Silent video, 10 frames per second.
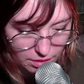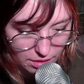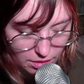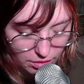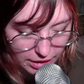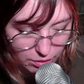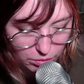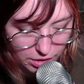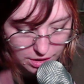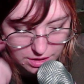Okay,
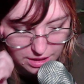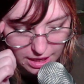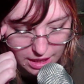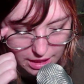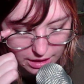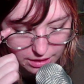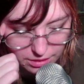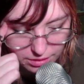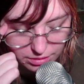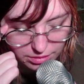what is a
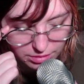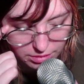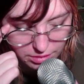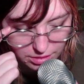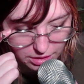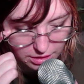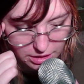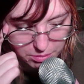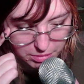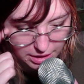
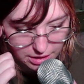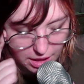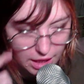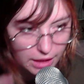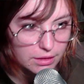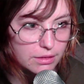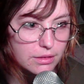16 by 9